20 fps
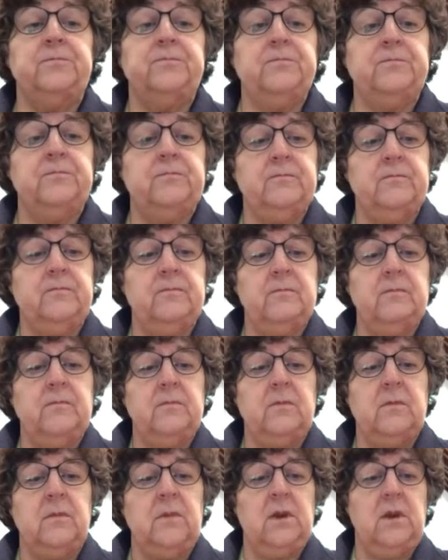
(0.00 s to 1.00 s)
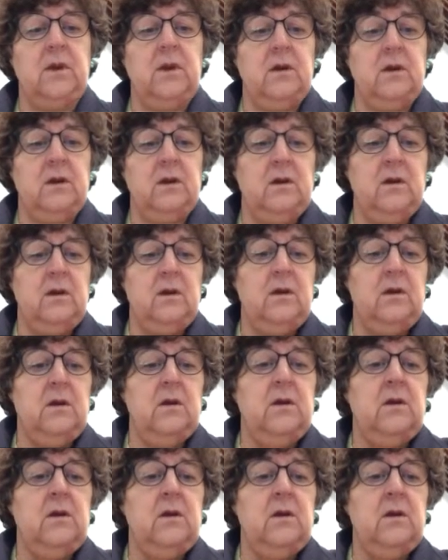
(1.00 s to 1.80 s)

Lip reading: (no one is talking)